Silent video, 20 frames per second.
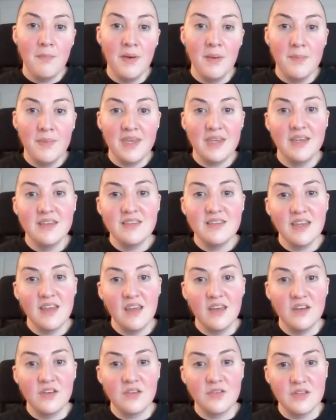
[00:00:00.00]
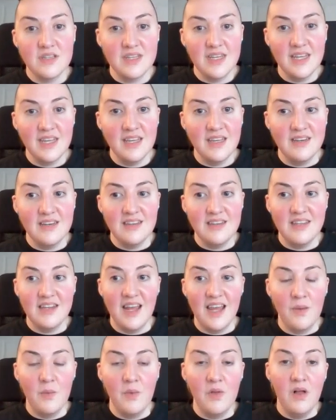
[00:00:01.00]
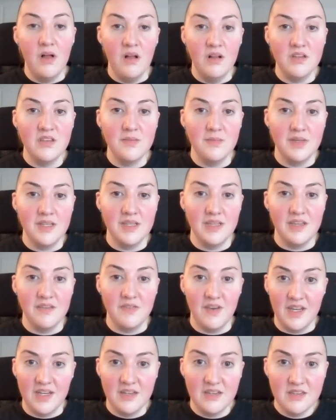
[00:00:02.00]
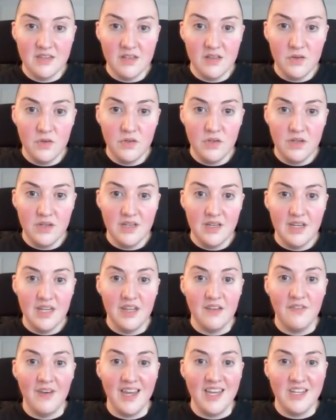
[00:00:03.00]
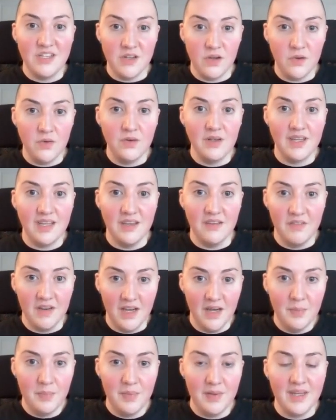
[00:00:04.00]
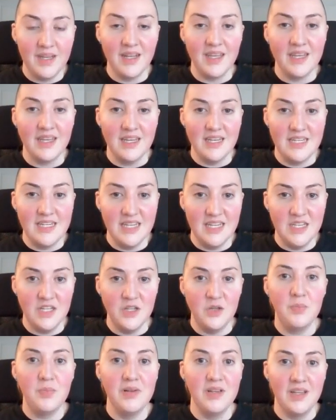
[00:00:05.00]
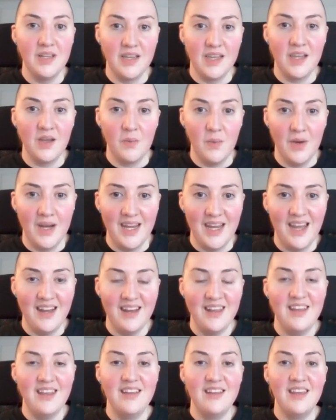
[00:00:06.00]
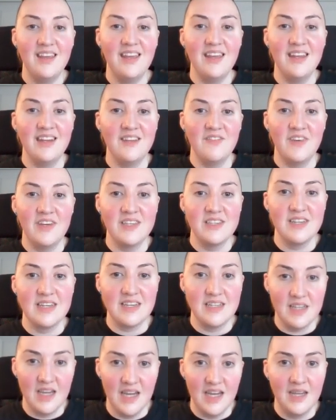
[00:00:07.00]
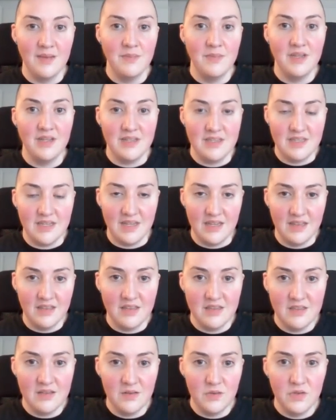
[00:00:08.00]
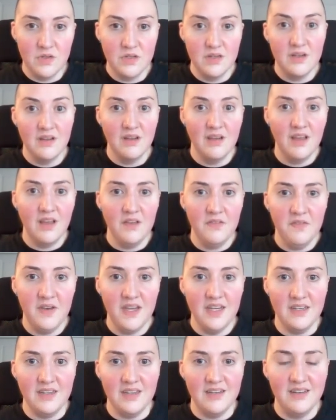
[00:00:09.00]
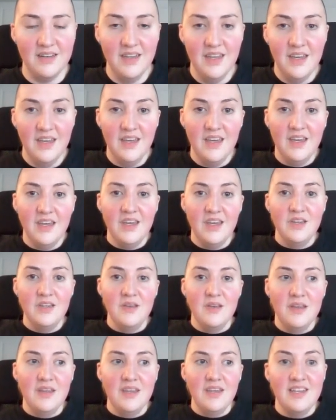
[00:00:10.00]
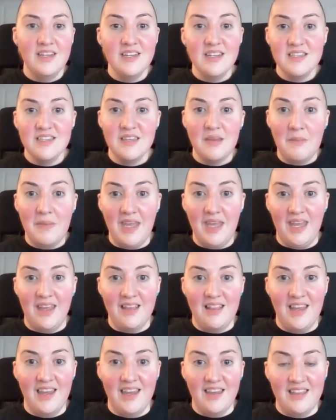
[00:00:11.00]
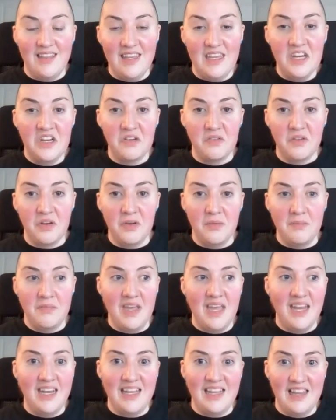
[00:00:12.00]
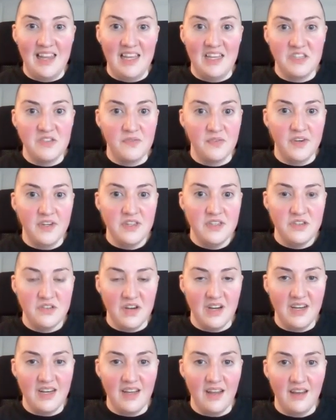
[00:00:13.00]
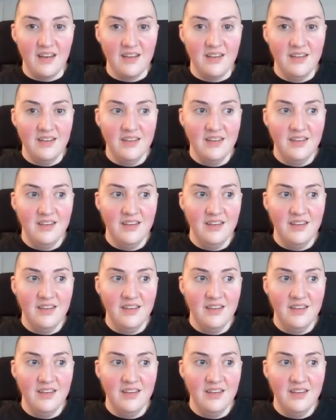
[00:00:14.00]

But because I understand that I will ultimately find a solution if I don't give up and I continue plugging away at it and investing time in seeking the solution, I'll find it. It doesn't make like the interim any less frustrating,